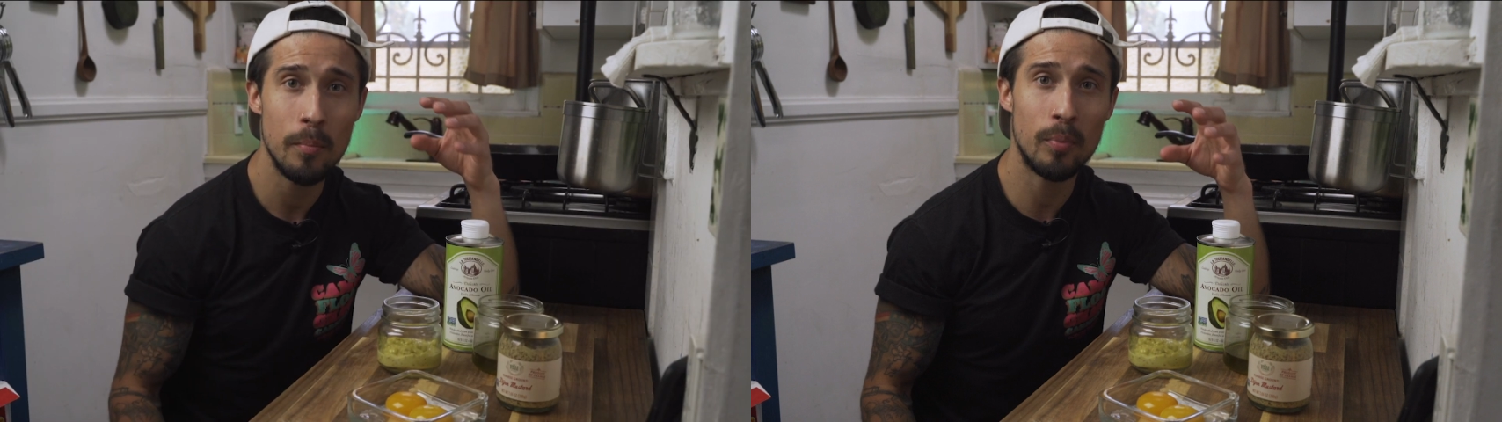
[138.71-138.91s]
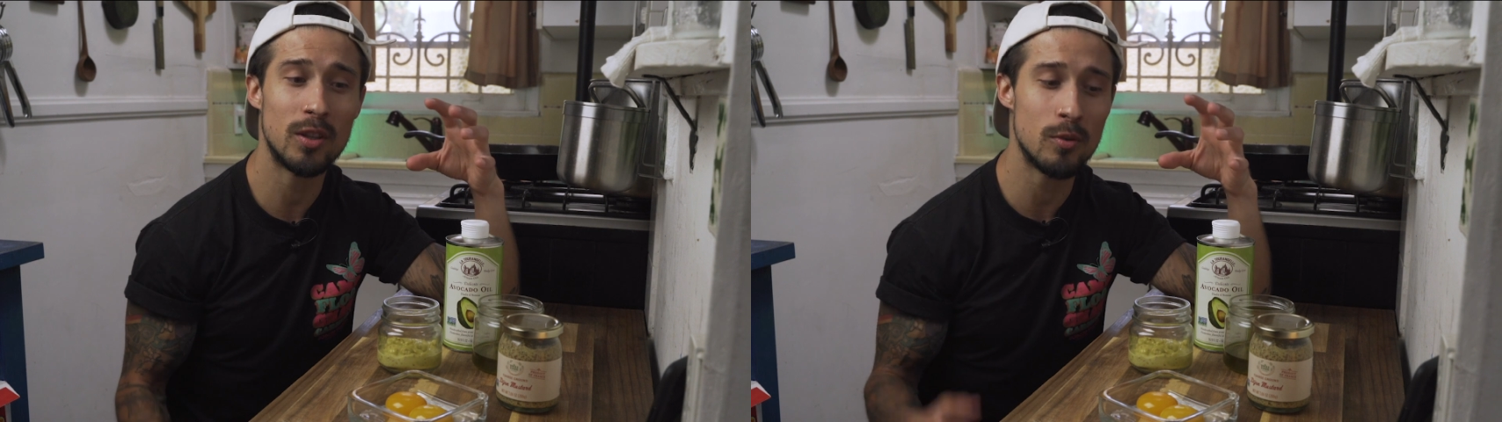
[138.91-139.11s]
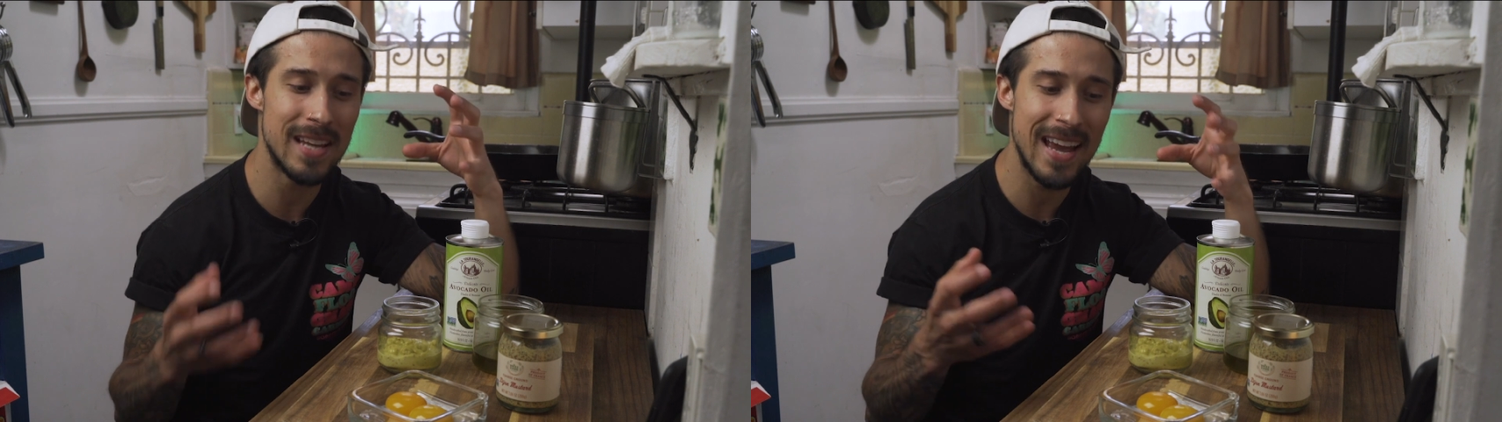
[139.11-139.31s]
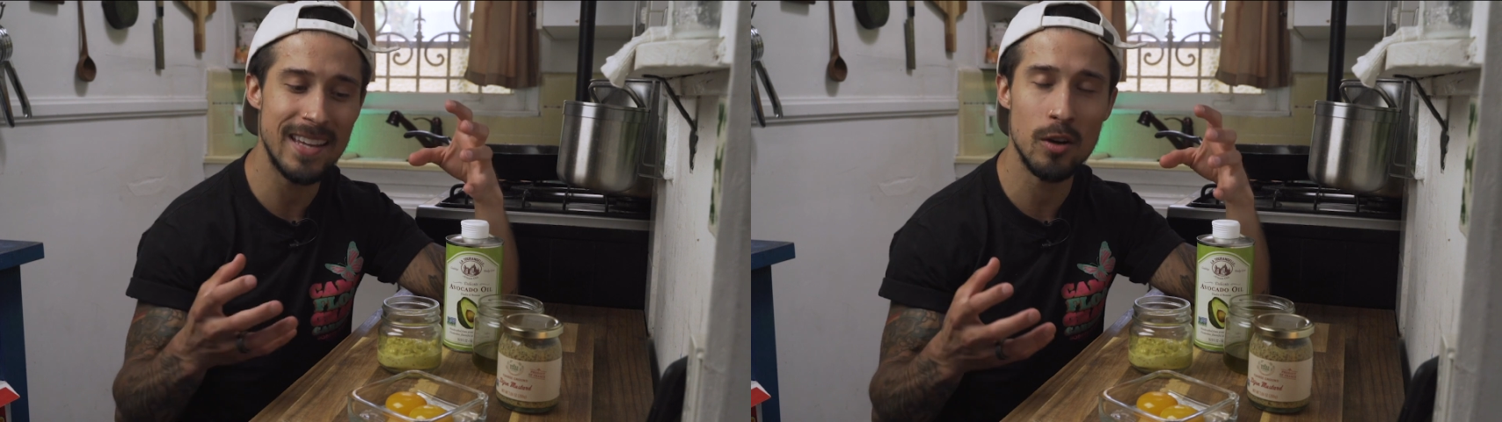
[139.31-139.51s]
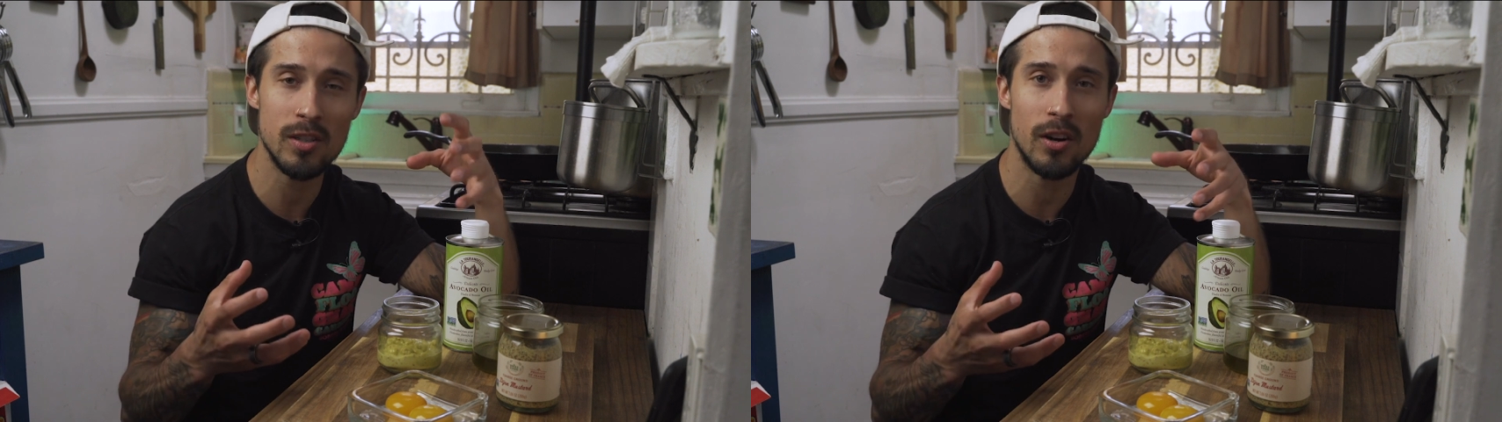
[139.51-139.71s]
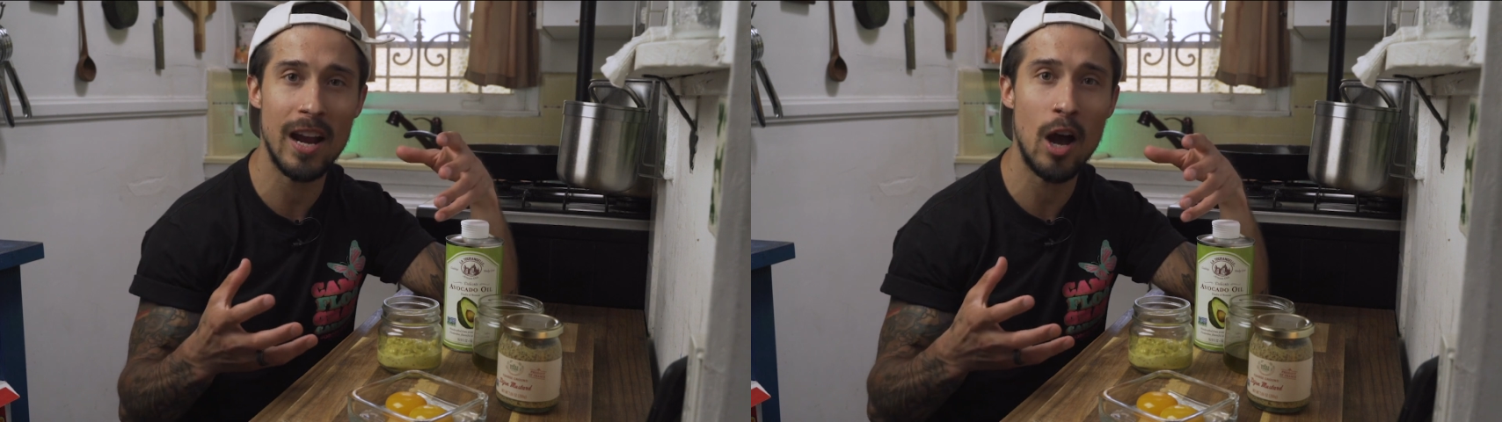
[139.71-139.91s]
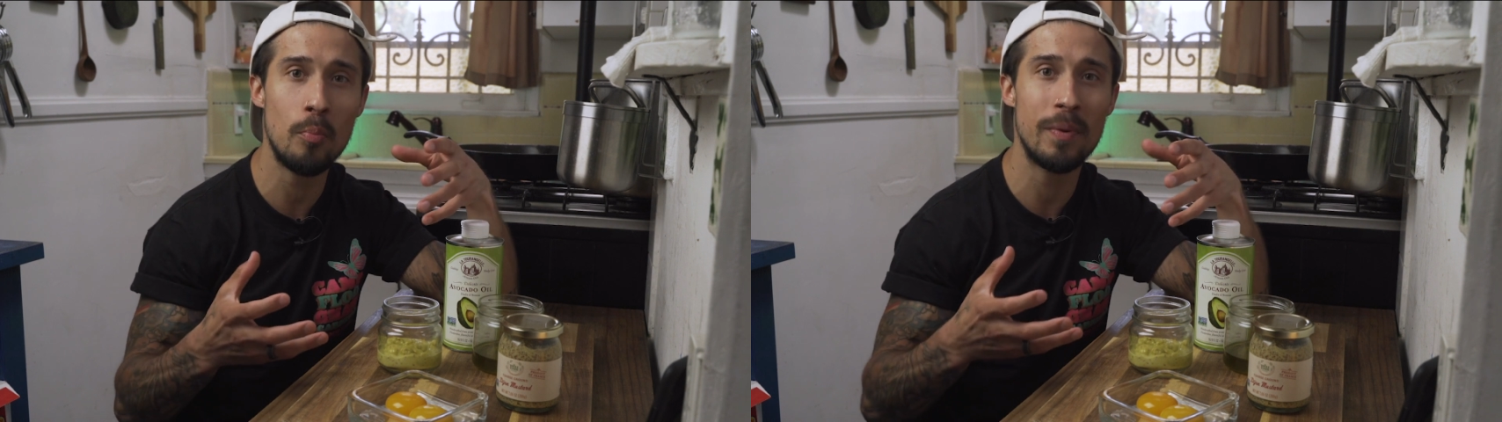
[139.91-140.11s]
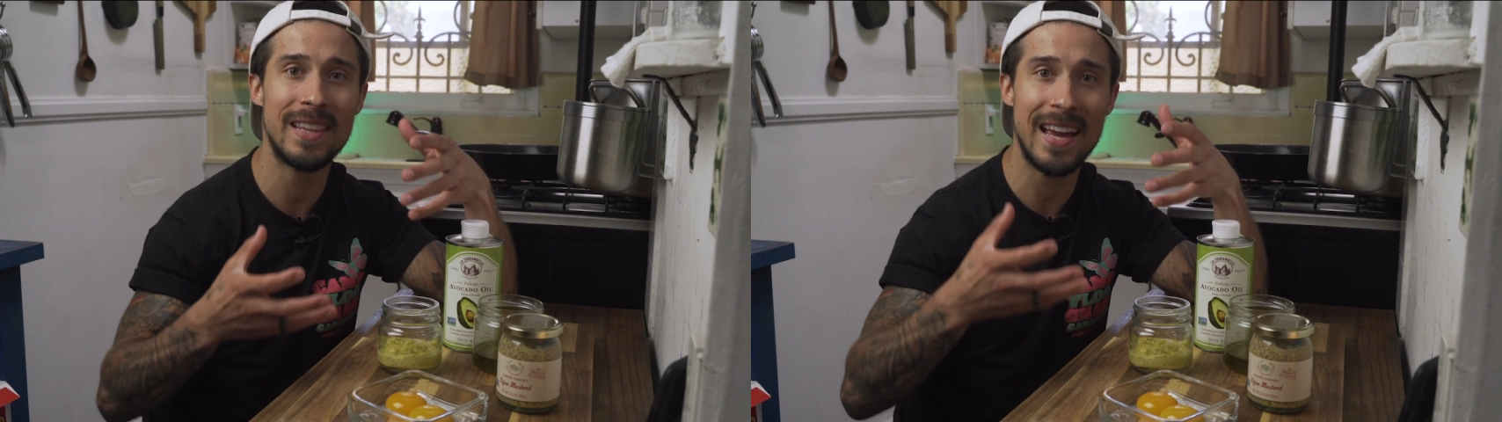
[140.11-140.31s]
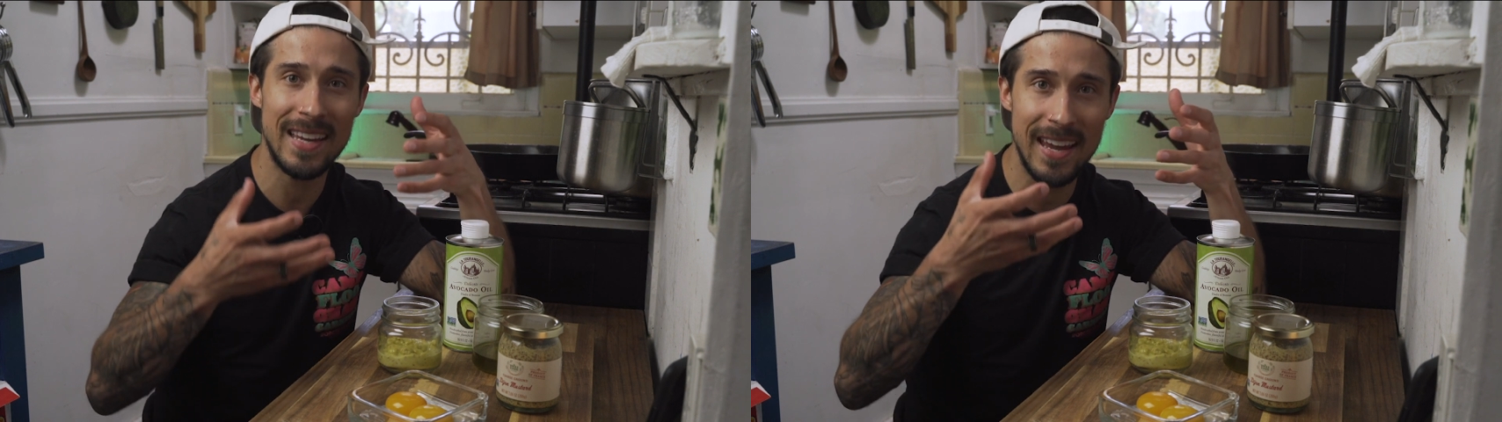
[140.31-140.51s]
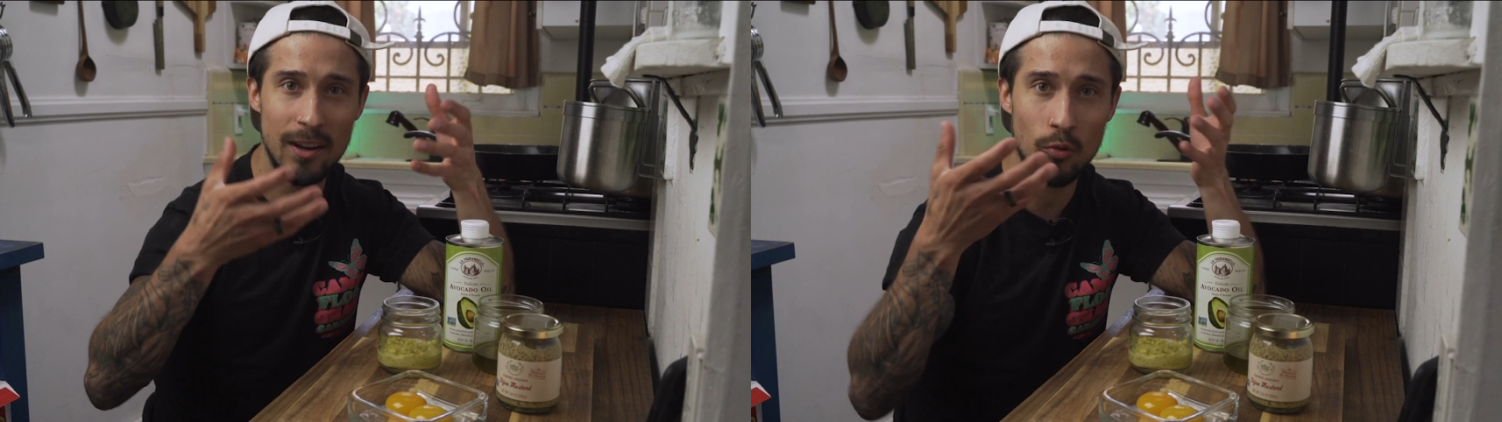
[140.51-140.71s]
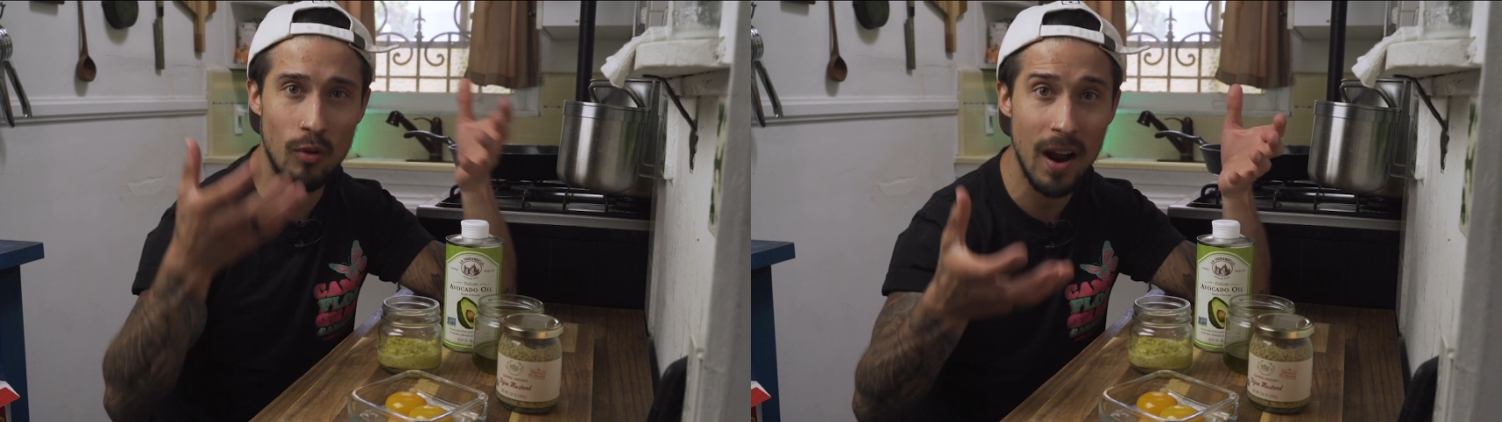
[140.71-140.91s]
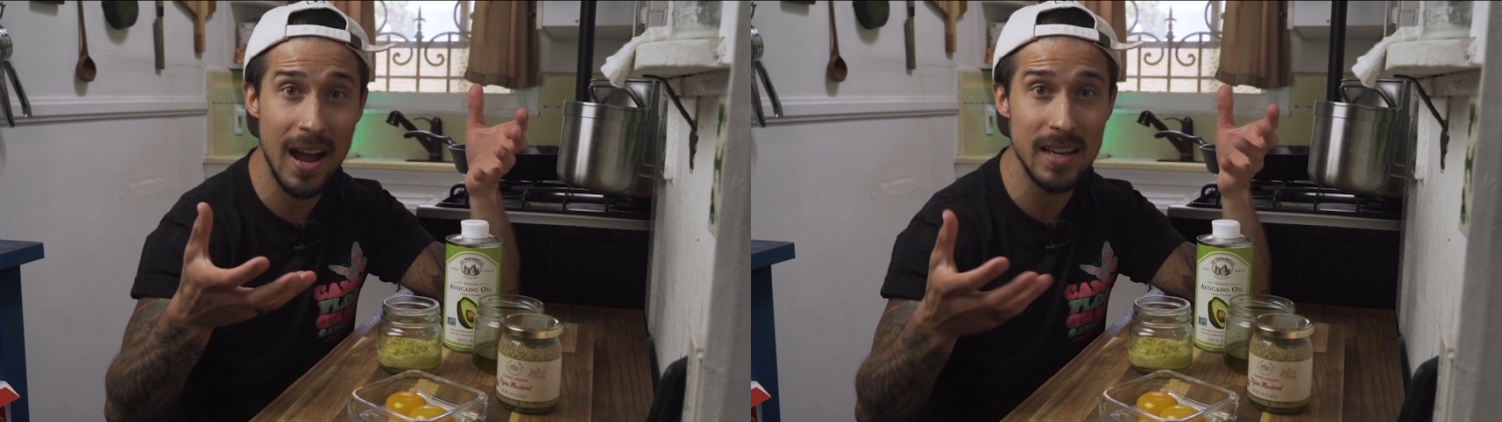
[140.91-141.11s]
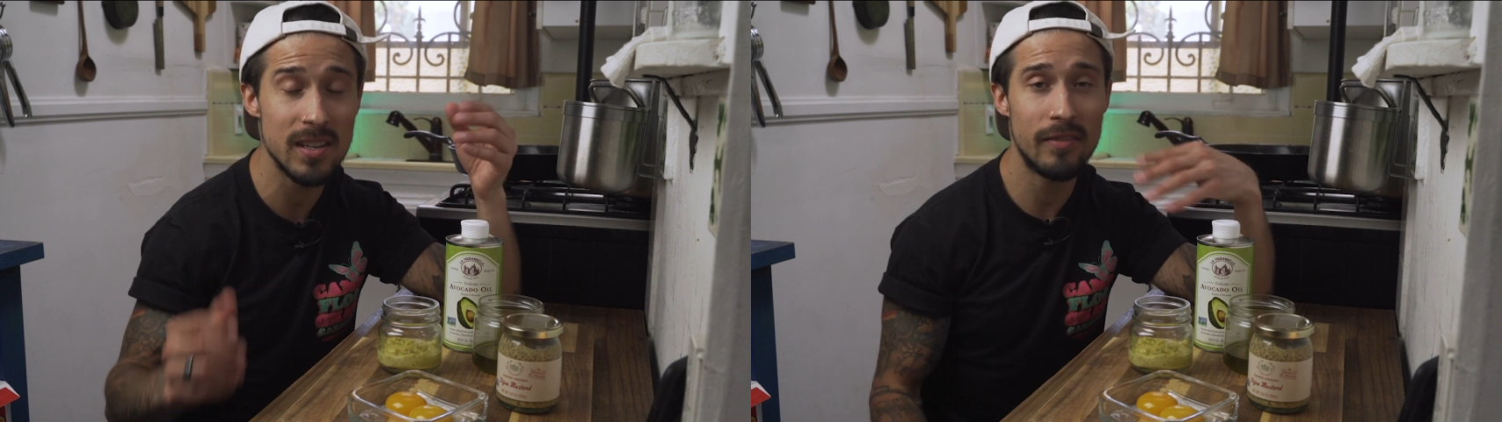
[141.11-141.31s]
but those egg yolks are helping that cake rise.